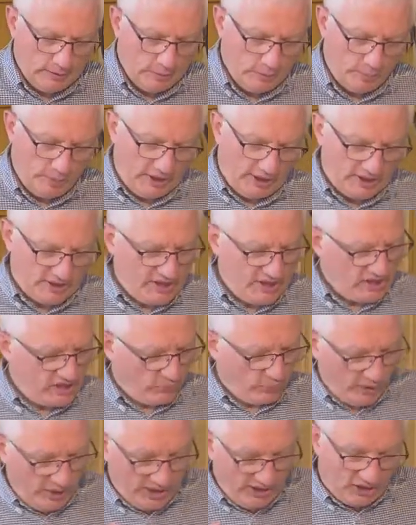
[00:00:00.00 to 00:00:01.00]
Balak says, if
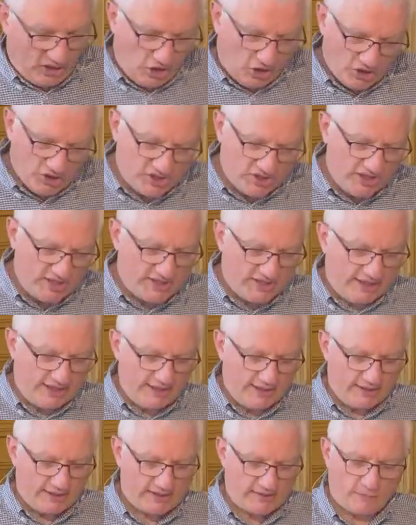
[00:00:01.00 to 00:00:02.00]
we can curse these
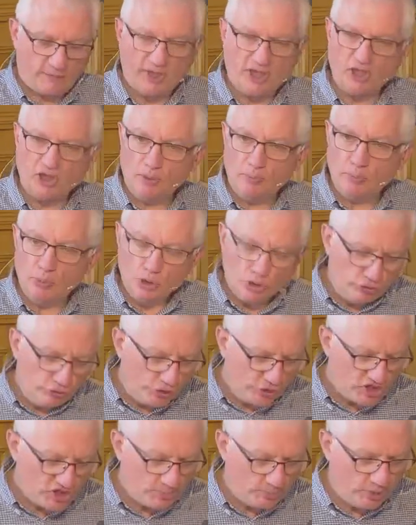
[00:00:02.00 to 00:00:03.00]
guys, if we can remove their
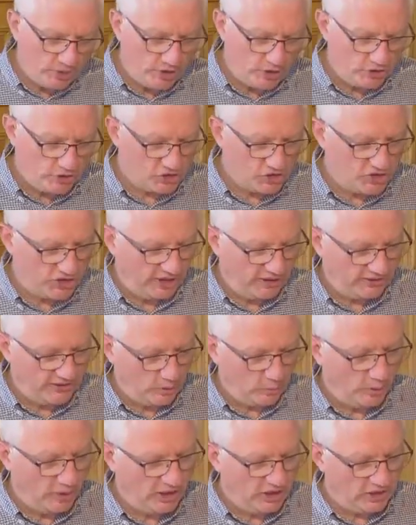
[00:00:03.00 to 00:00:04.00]
spiritual strength, then
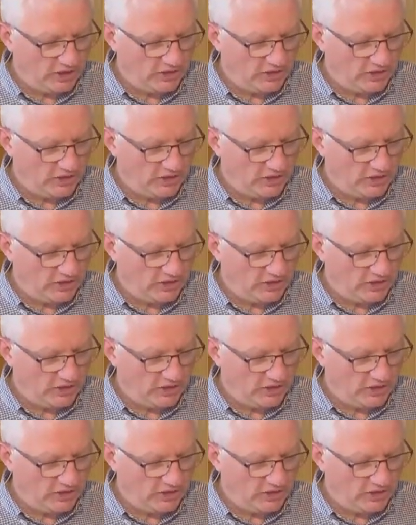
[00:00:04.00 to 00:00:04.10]
we can